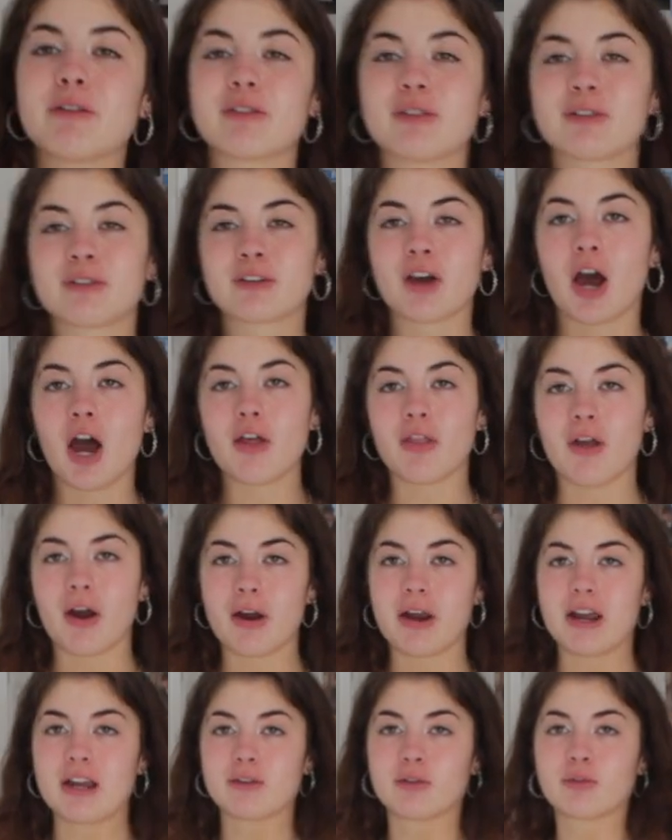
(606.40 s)
is the skirt though
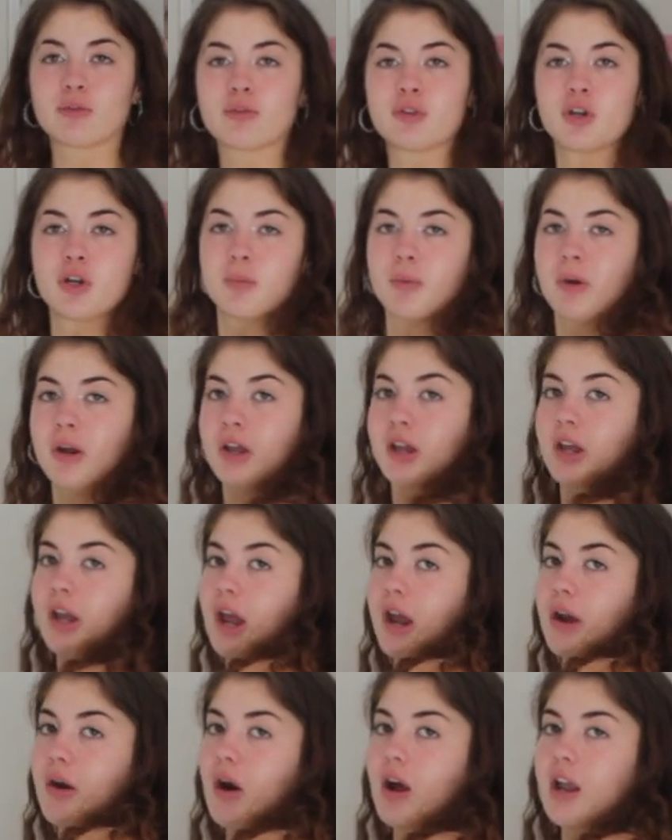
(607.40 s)
it's super
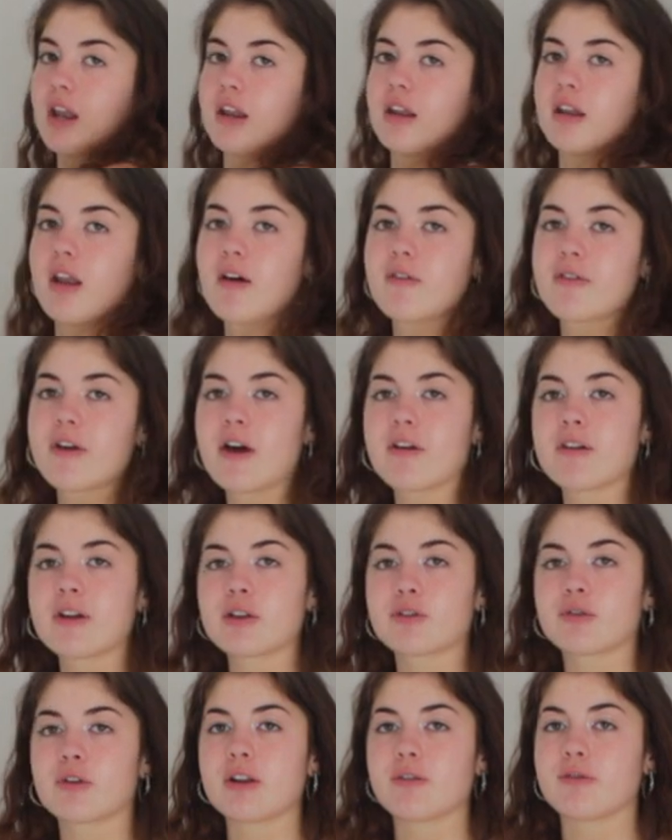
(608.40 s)
cute I love it I
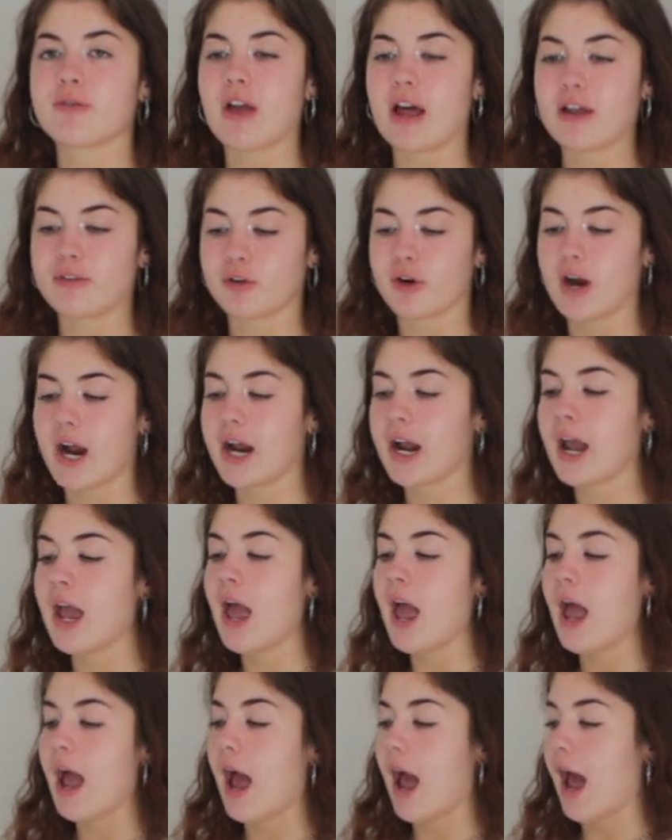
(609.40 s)
think it's really flattering
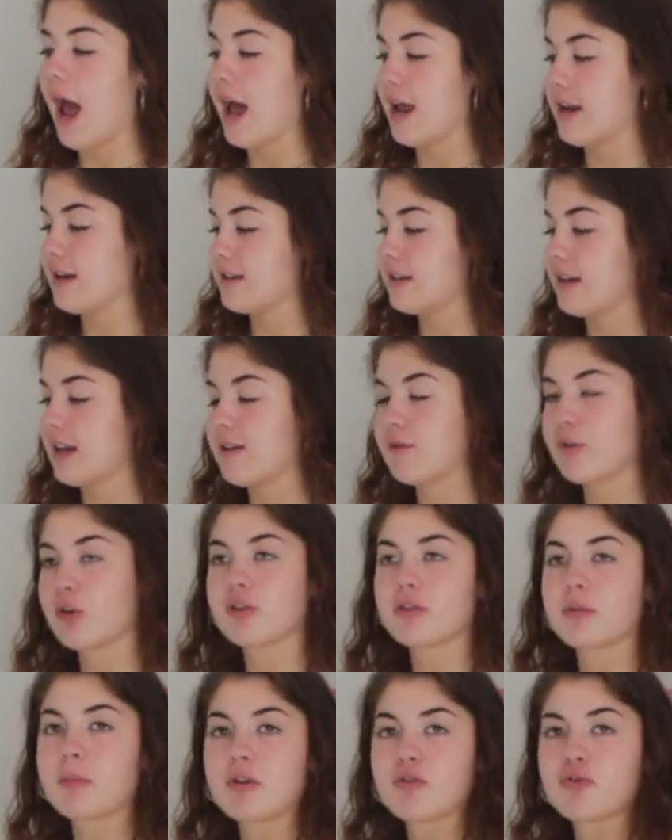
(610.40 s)
and even
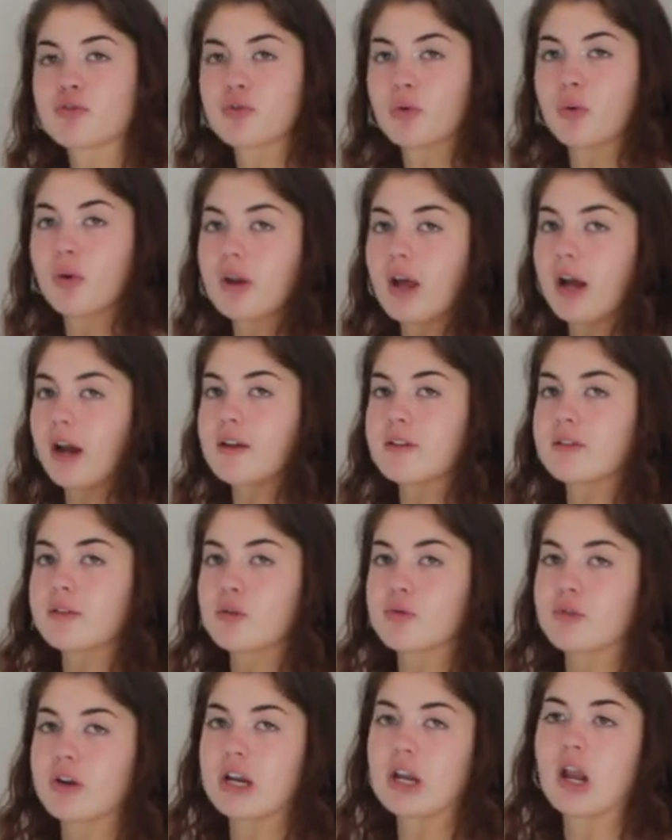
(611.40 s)
though it's a bit short like I
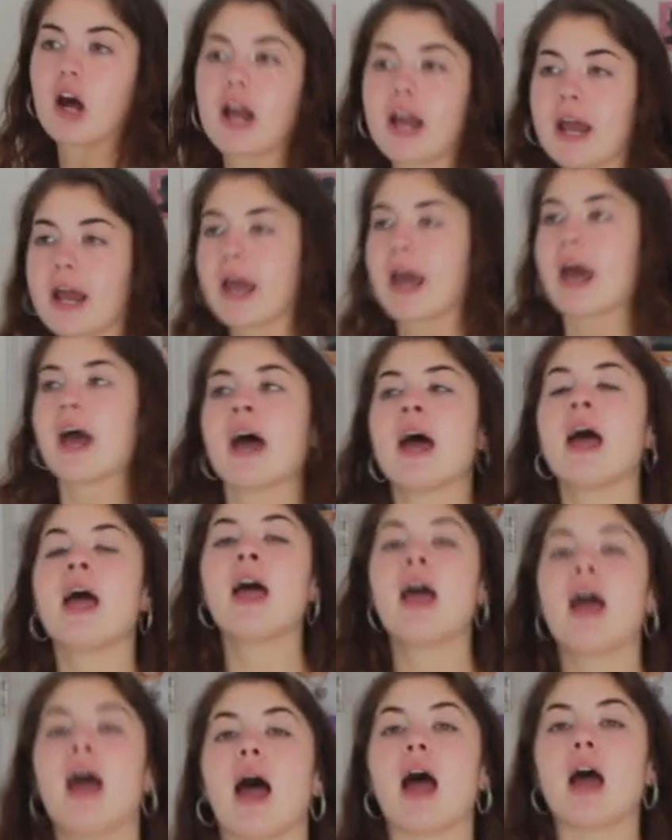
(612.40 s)
still really like it
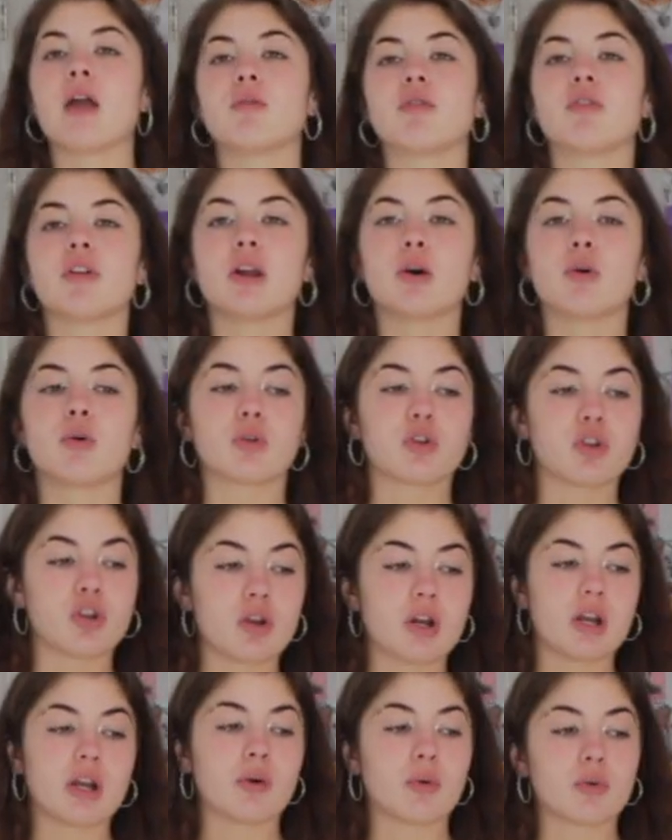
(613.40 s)
and with a little
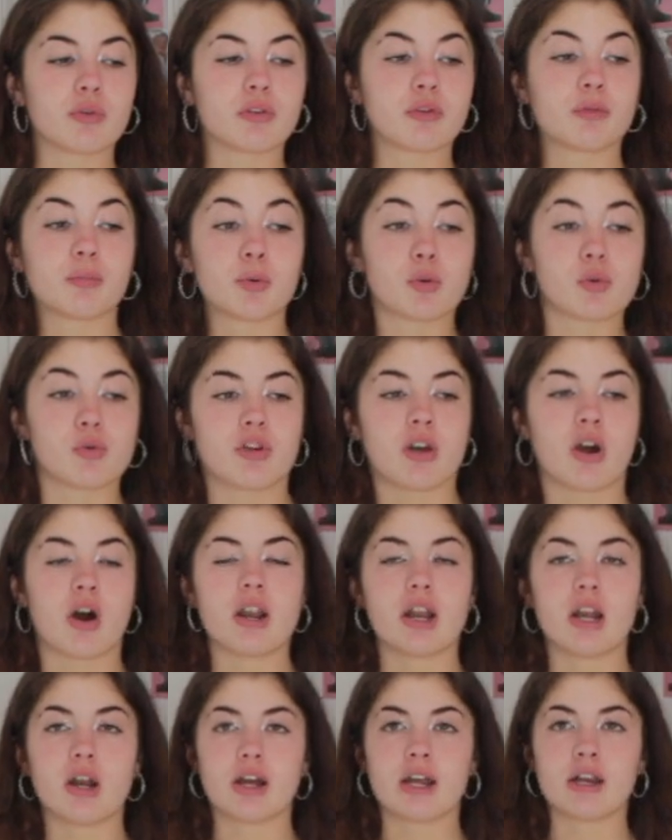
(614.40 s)
cute little sporty
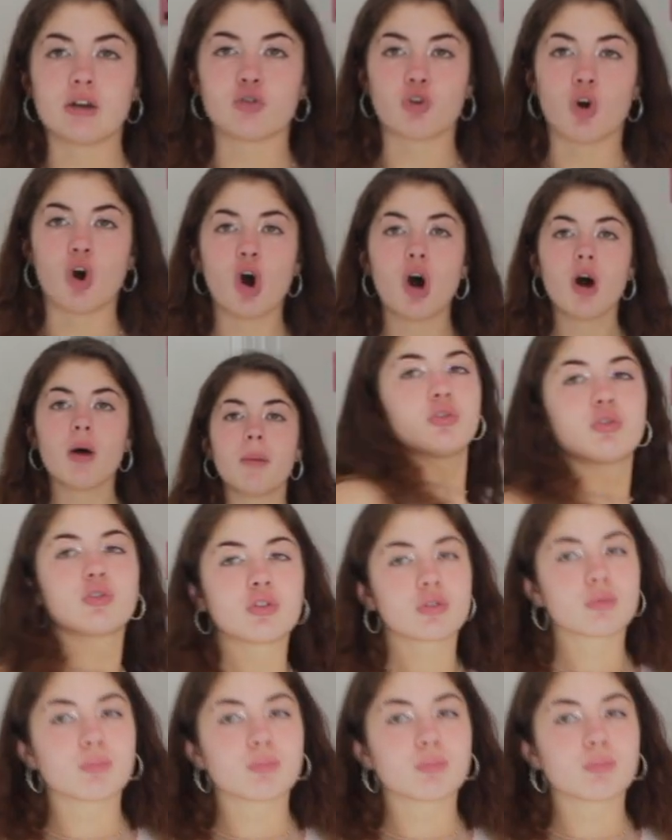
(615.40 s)
kind of looking top